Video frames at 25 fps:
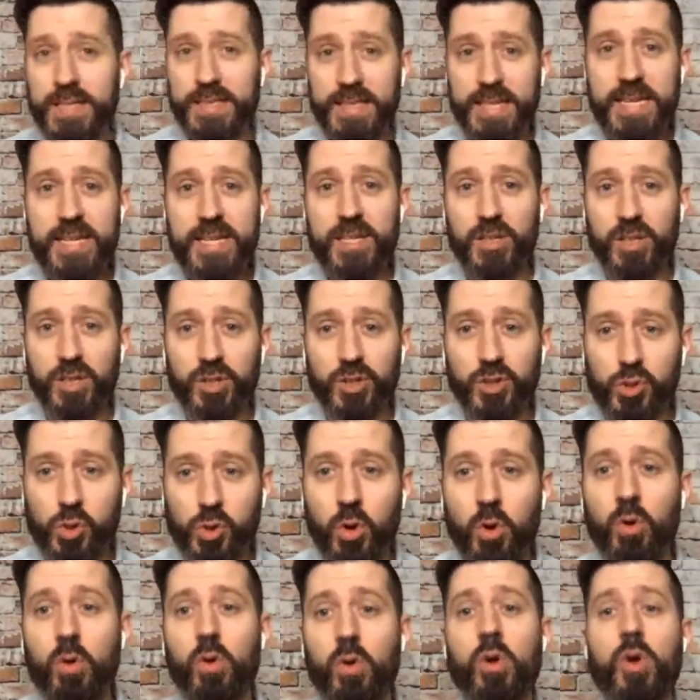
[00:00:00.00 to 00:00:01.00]
in
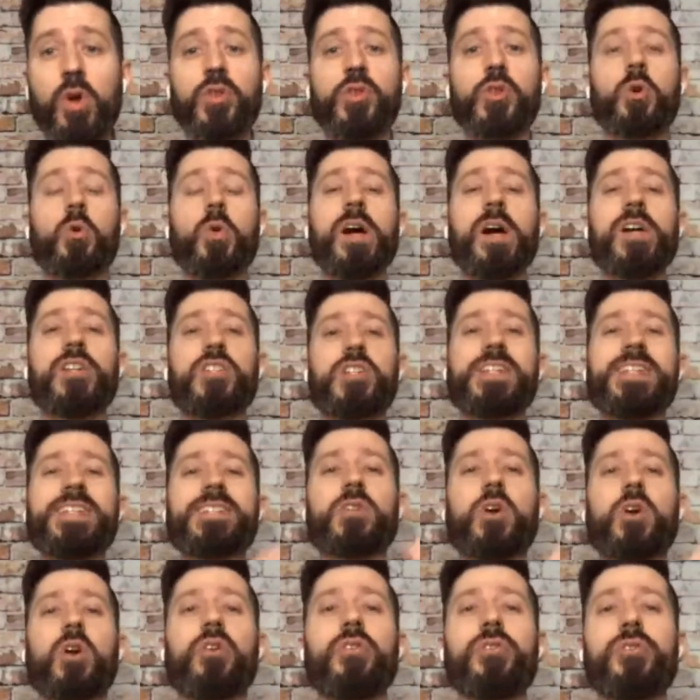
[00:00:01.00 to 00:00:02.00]
control. The question
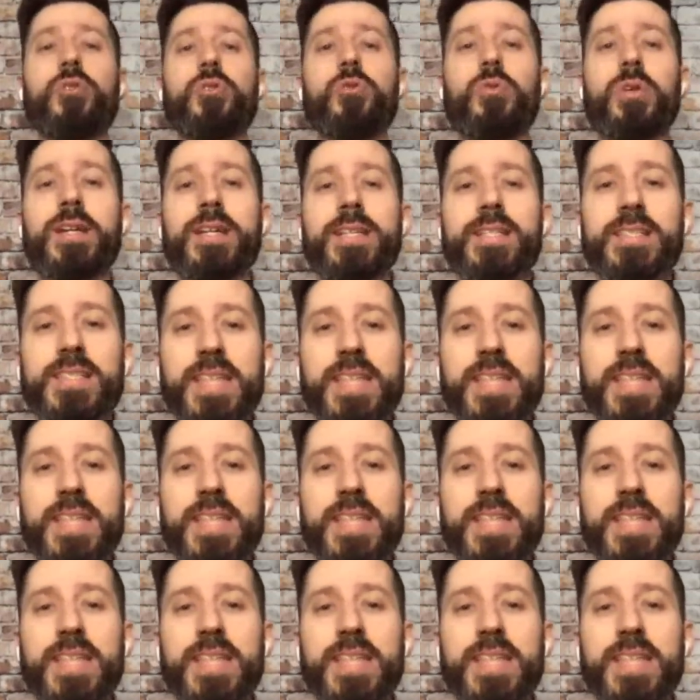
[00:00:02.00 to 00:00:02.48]
is, are you